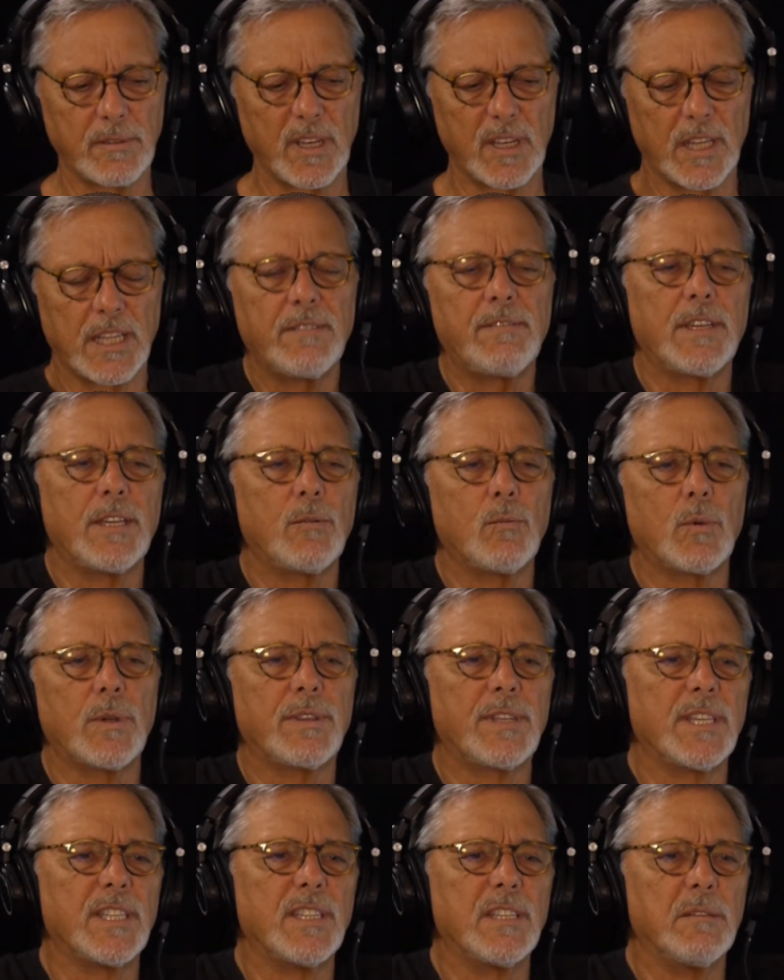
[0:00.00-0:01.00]
living
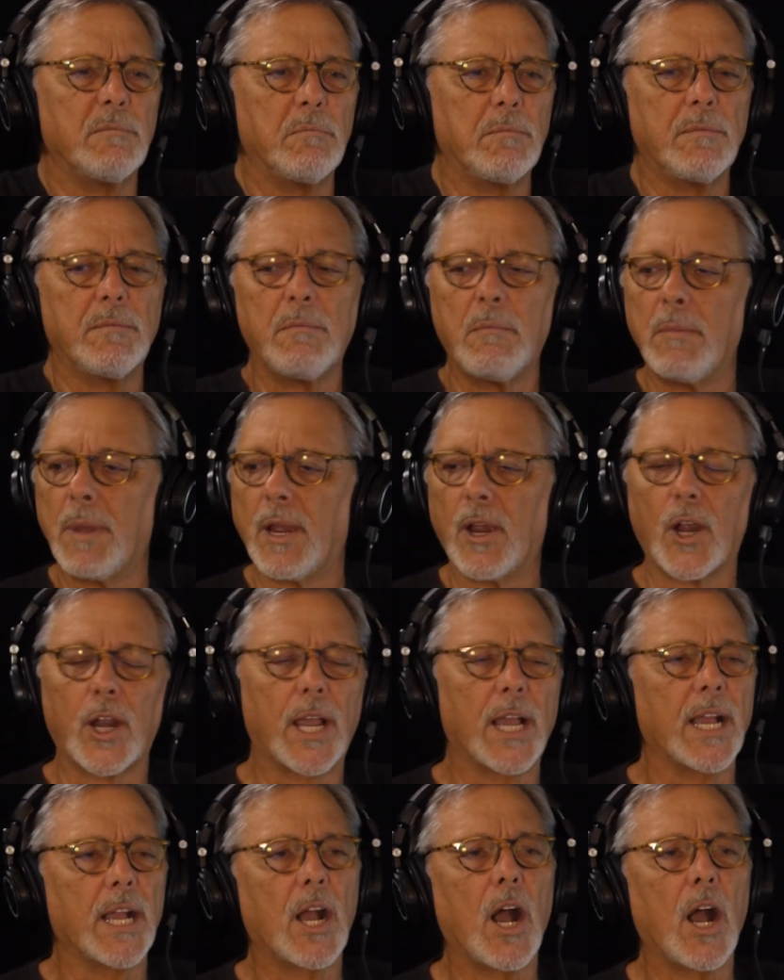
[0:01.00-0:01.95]
within the American